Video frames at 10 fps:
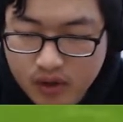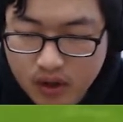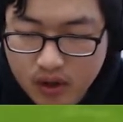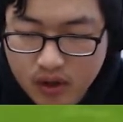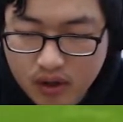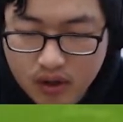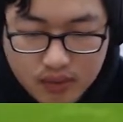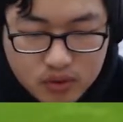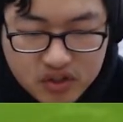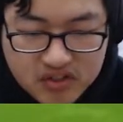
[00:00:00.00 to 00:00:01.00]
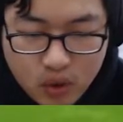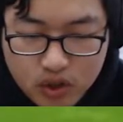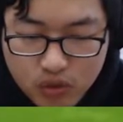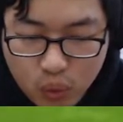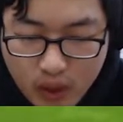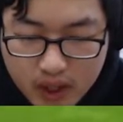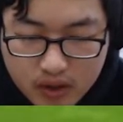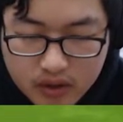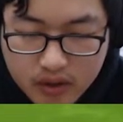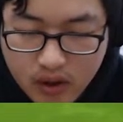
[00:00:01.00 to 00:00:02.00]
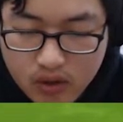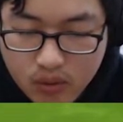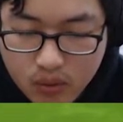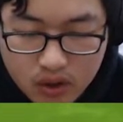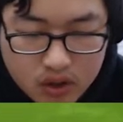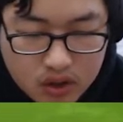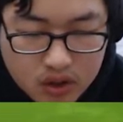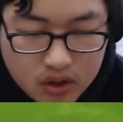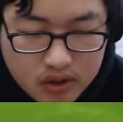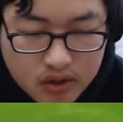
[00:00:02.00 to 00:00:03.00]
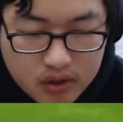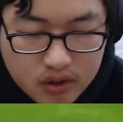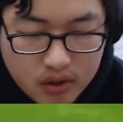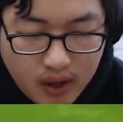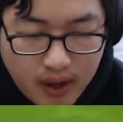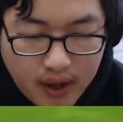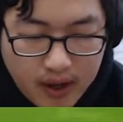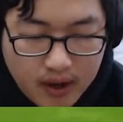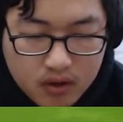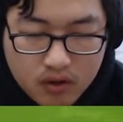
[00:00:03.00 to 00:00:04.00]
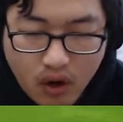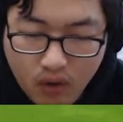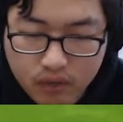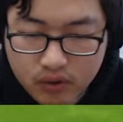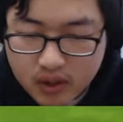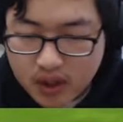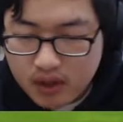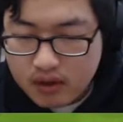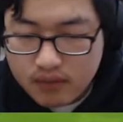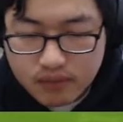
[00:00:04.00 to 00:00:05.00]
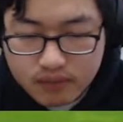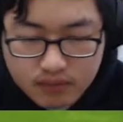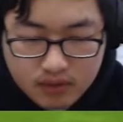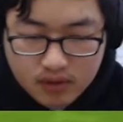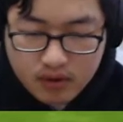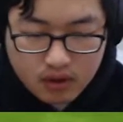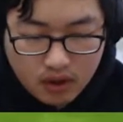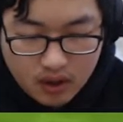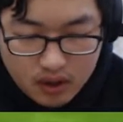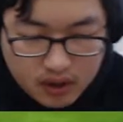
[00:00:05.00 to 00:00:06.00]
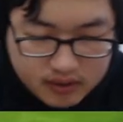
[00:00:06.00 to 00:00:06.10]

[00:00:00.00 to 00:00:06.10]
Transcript: Uh I'm just going to wait, go to work, and hopefully uh